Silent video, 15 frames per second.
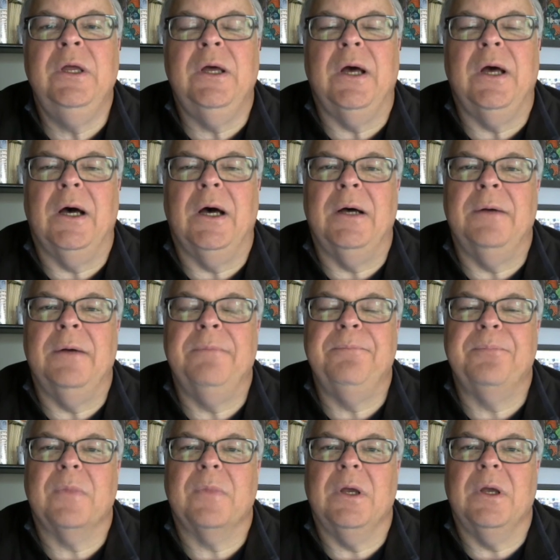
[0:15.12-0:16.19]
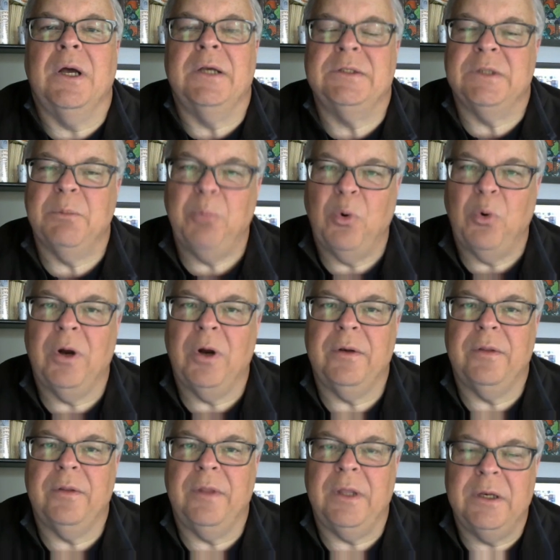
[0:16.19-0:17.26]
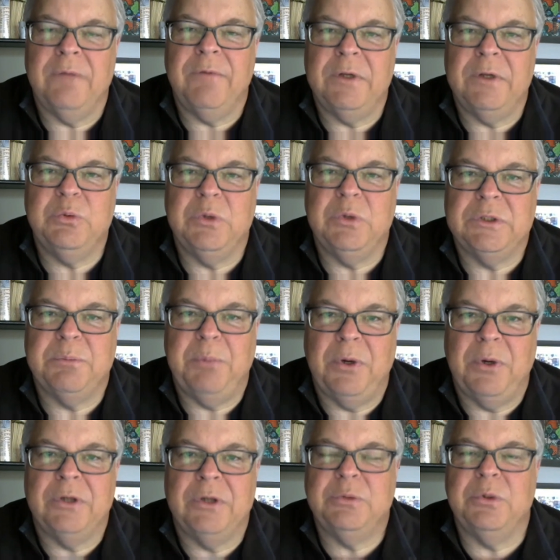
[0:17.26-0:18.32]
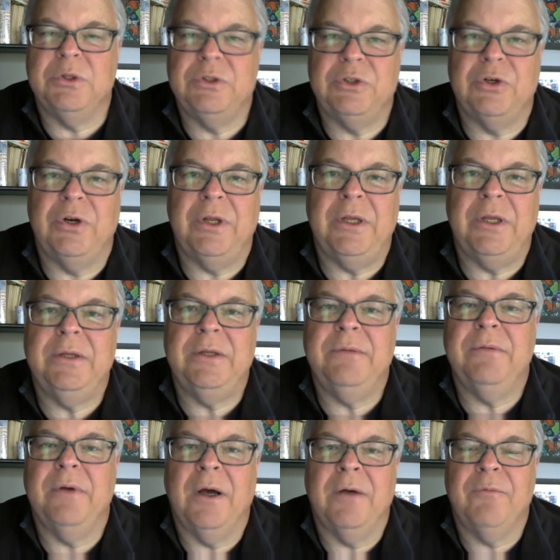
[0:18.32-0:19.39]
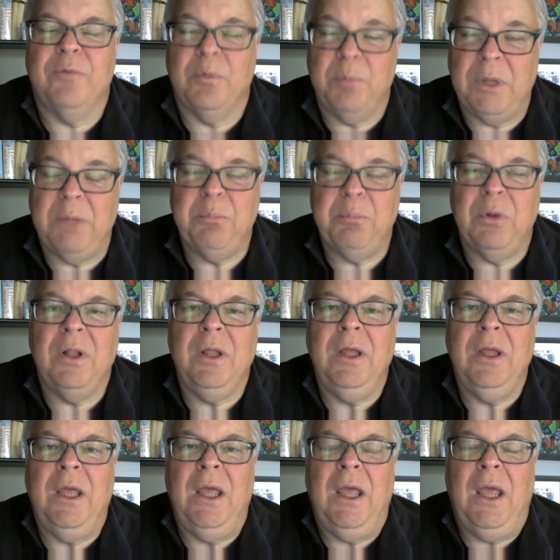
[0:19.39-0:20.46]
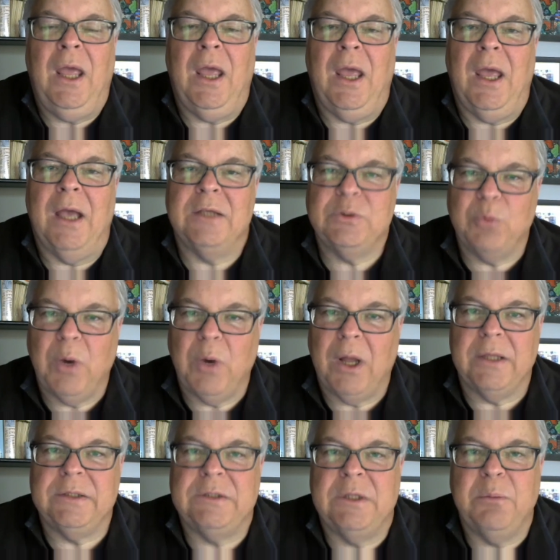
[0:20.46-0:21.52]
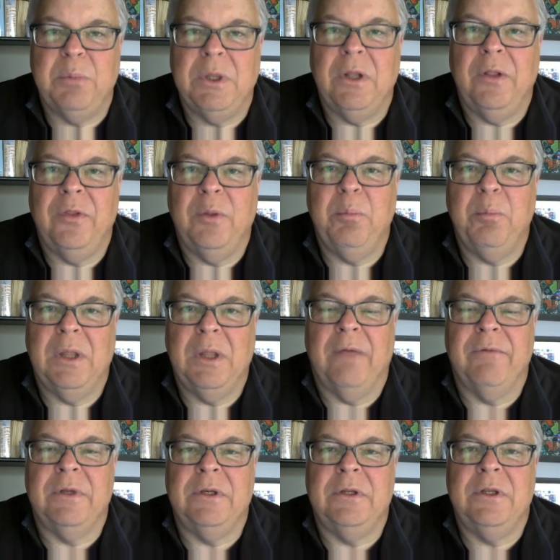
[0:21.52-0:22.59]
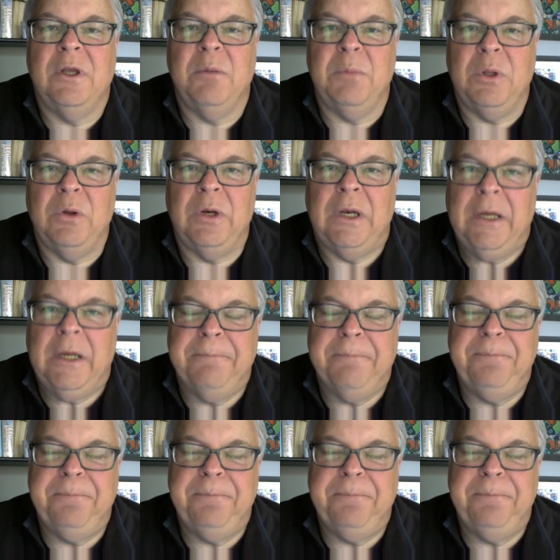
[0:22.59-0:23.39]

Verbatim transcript: um, uh, support the individual spiritual journey uh, for people, as well as to build the beloved community.